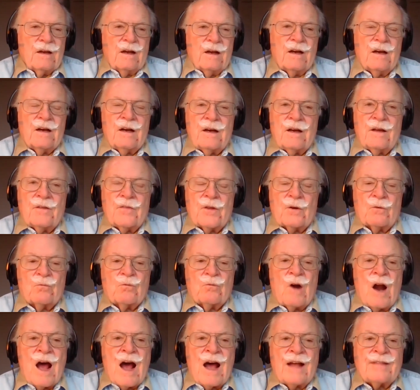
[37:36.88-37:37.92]

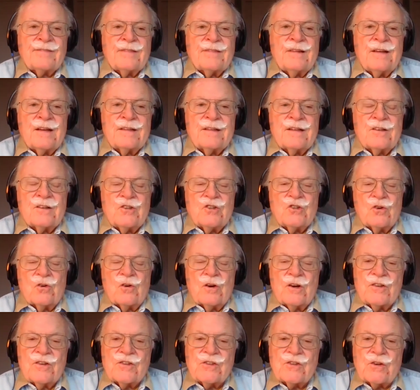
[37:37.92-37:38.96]
rot that the
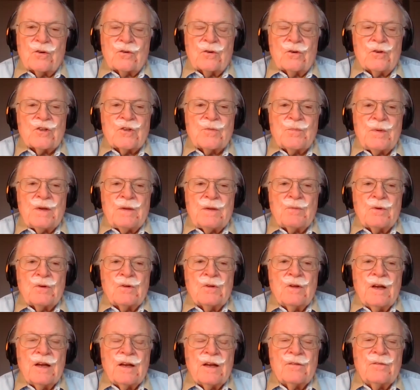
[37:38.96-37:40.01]
George Soros
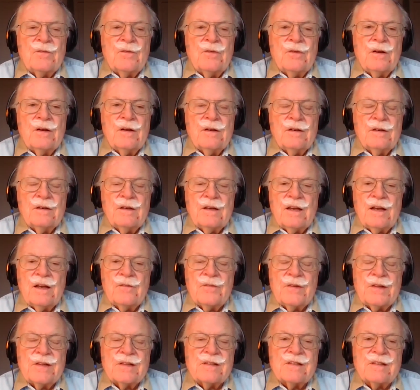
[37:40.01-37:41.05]
people have
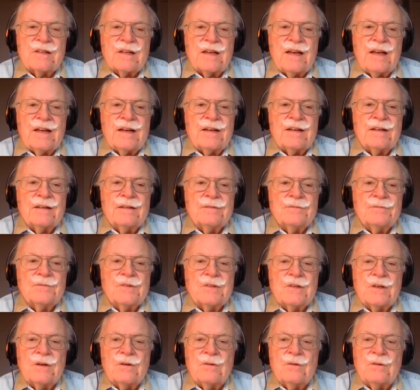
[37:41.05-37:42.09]
instigated.
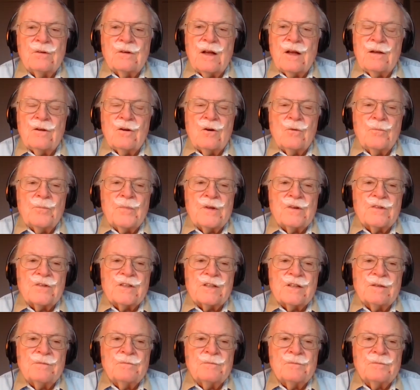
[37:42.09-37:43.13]
So I hope there's
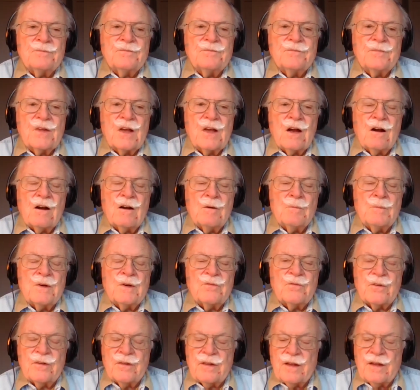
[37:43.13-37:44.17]
some
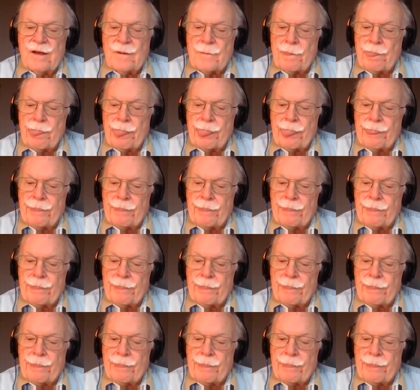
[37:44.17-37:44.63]
karma for that.